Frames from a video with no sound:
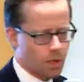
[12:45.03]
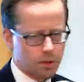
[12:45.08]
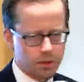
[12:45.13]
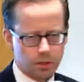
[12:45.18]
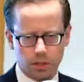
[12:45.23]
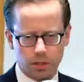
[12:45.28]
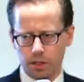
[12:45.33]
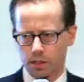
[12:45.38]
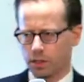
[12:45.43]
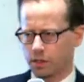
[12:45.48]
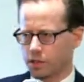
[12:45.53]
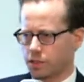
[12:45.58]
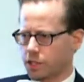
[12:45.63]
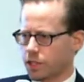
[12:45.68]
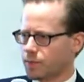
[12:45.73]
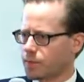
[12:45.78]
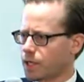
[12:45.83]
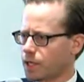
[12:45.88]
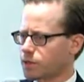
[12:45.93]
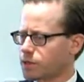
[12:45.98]
the
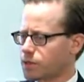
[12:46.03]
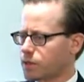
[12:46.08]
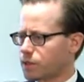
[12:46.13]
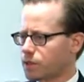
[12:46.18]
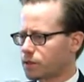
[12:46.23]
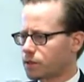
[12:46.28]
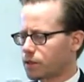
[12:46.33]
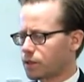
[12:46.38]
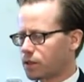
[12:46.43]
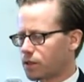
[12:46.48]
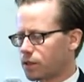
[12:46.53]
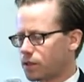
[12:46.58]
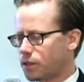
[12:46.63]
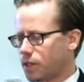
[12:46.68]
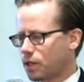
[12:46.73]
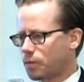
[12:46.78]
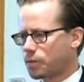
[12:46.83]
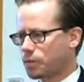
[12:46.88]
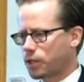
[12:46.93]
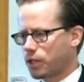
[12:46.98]
DPAs, the
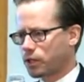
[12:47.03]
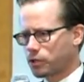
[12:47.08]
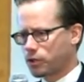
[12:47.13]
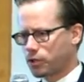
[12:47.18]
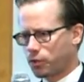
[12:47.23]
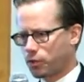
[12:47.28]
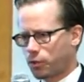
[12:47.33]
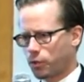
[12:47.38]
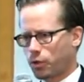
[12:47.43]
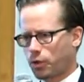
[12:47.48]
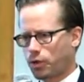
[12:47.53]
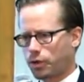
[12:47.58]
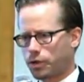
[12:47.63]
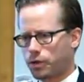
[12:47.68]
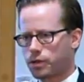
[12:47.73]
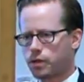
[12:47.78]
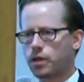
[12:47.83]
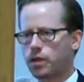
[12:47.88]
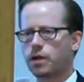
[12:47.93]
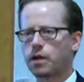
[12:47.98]
data protection
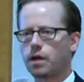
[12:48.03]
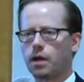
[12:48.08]
authorities